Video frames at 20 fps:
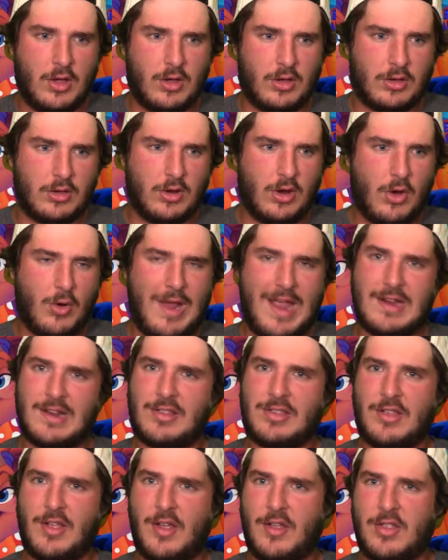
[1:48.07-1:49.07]
you know, and
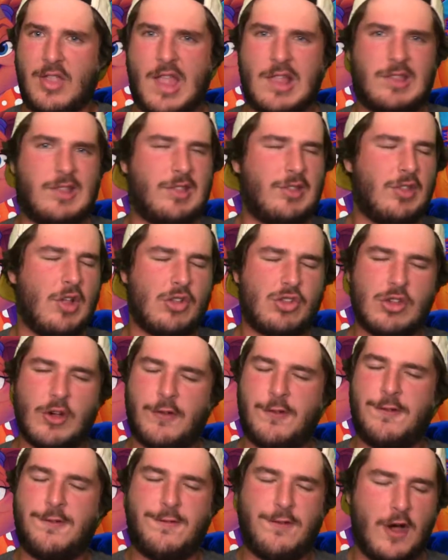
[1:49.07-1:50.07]
it's such
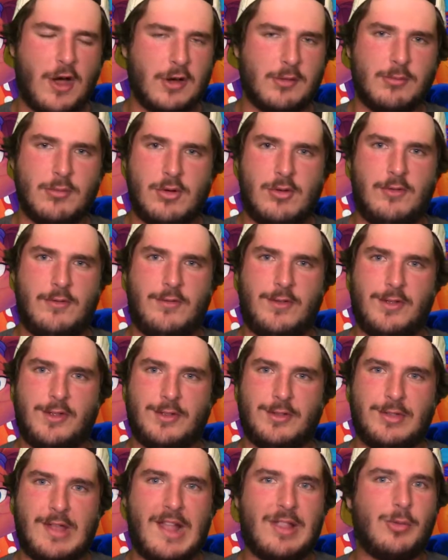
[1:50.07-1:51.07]
a fun
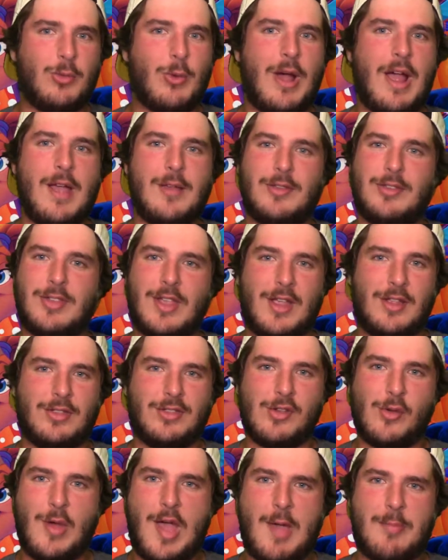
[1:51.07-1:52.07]
movie. That's why I say it's
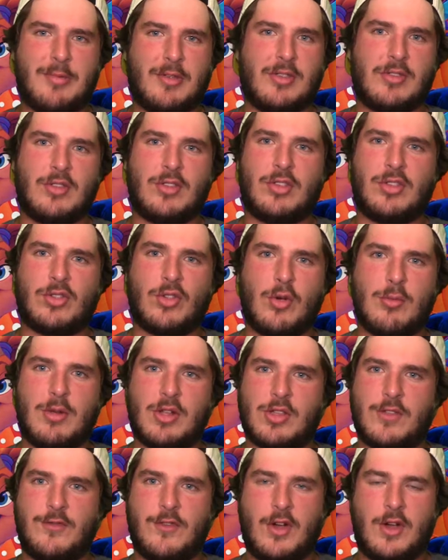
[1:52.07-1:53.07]
so epic, because it's so
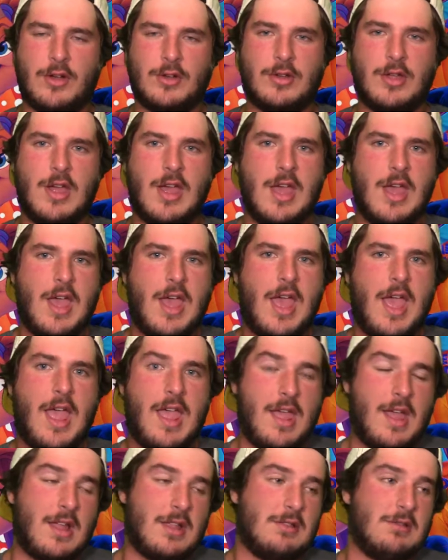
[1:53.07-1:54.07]
much fun.
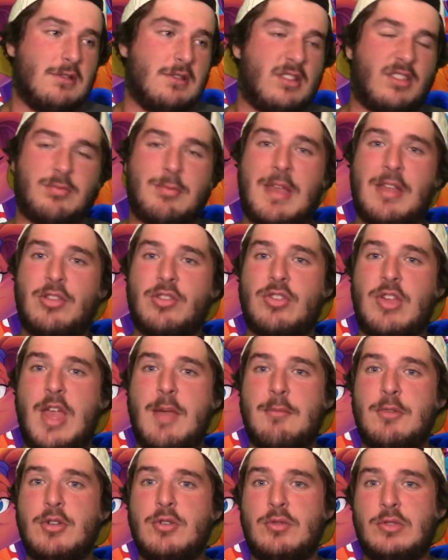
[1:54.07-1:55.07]
And Space
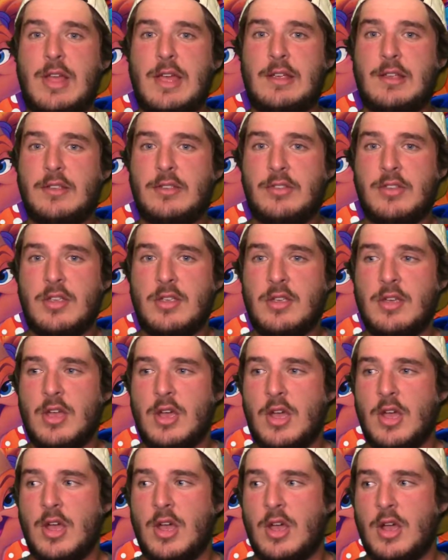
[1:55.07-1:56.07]
Jam: A New Legacy.
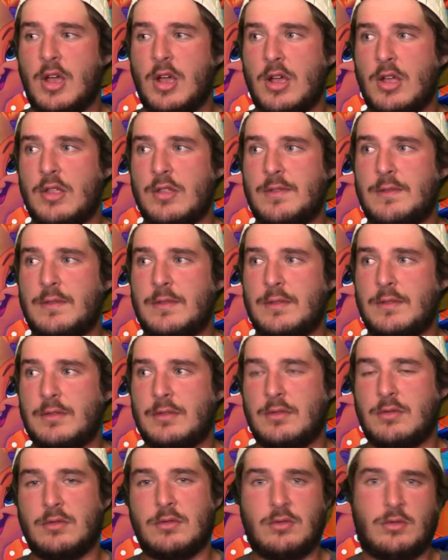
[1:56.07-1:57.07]

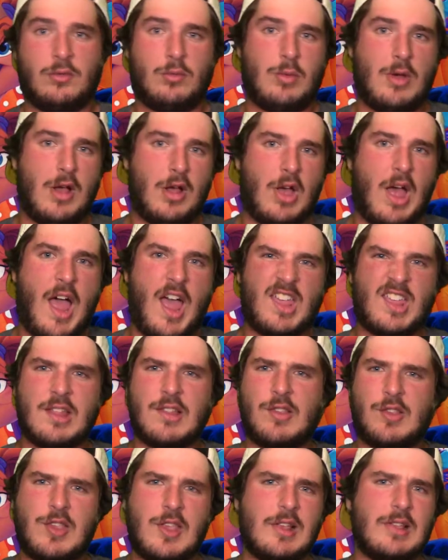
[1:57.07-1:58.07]
Well, I
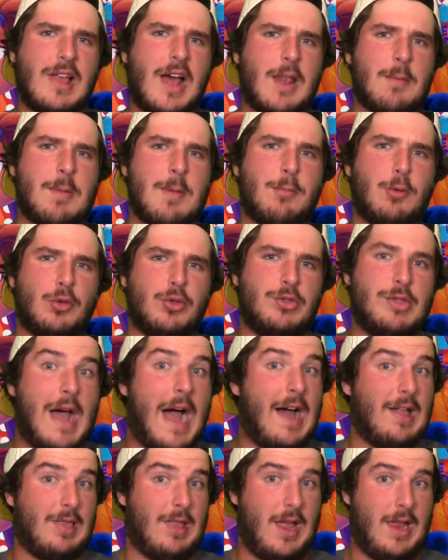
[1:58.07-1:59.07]
can see a lot of people
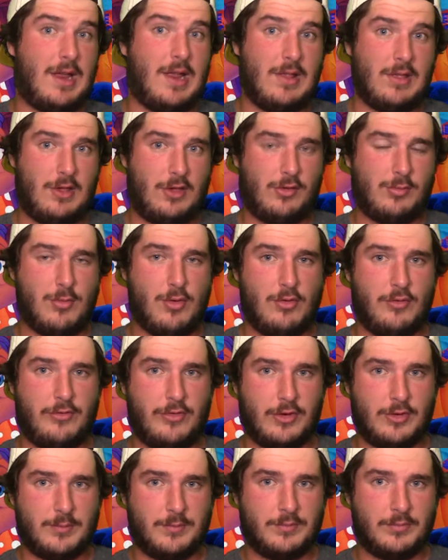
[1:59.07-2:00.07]
not liking this
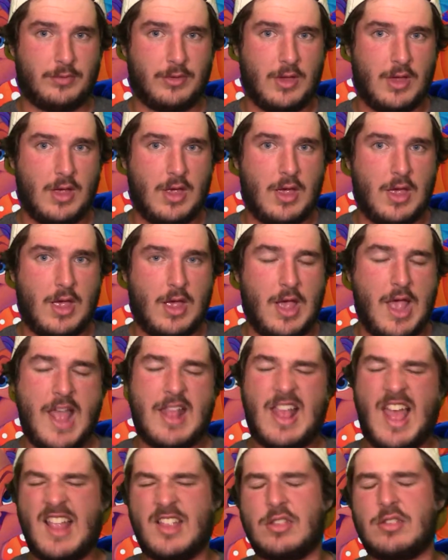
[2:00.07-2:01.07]
movie.
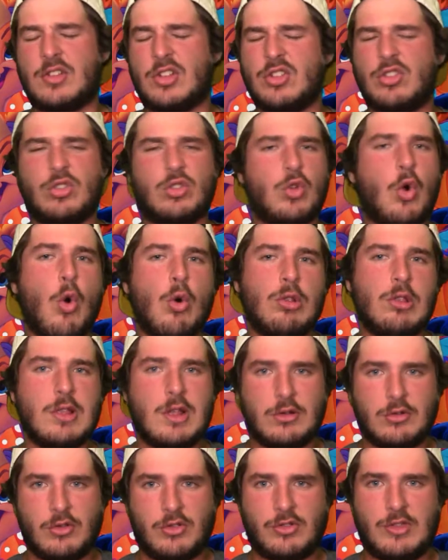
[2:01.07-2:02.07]
And I could
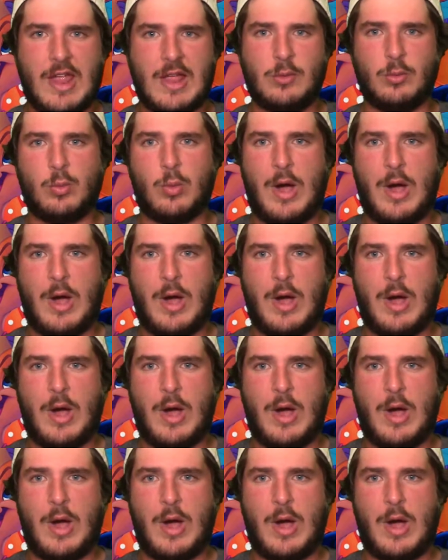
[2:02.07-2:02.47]
totally understand